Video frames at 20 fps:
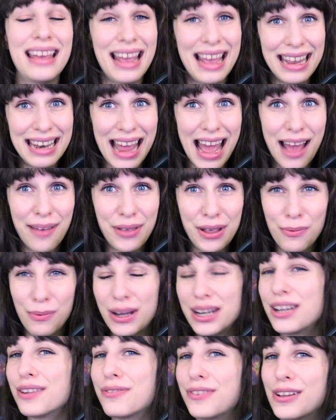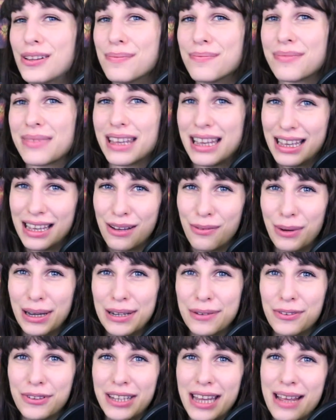and have a wonderful,
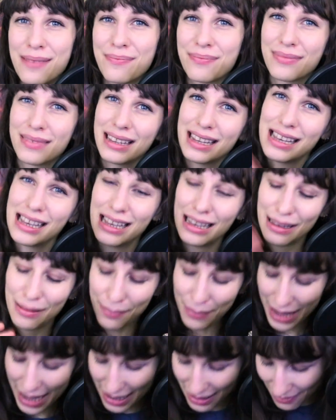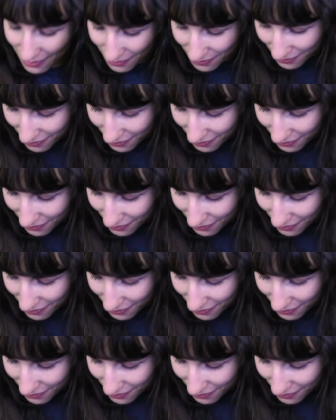wonderful day. Bye!